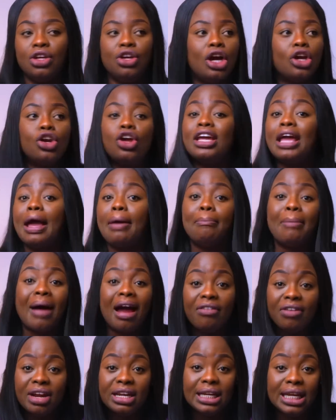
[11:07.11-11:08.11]
You are not yet married
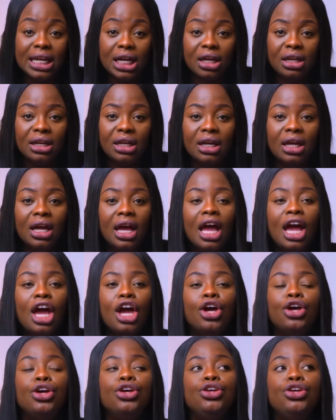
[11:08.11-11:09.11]
legally,
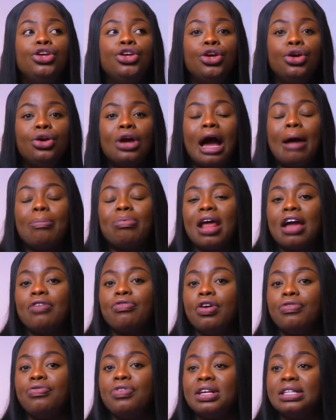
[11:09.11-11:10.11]
you apply
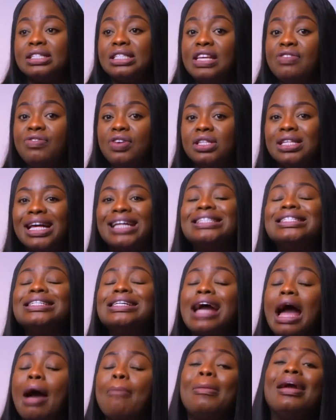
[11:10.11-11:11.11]
for a fiancé visa to
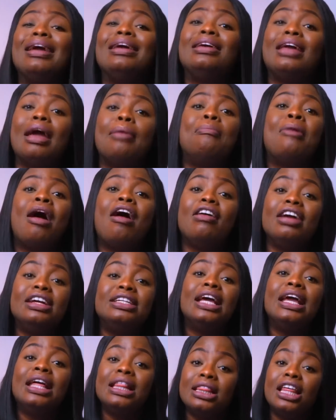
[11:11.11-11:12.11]
come and get
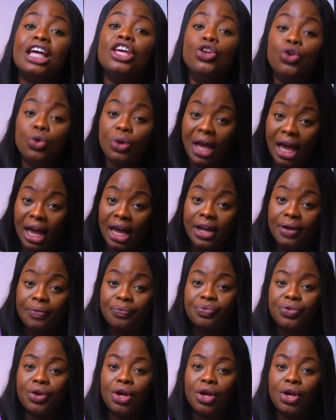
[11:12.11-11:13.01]
married in the UK.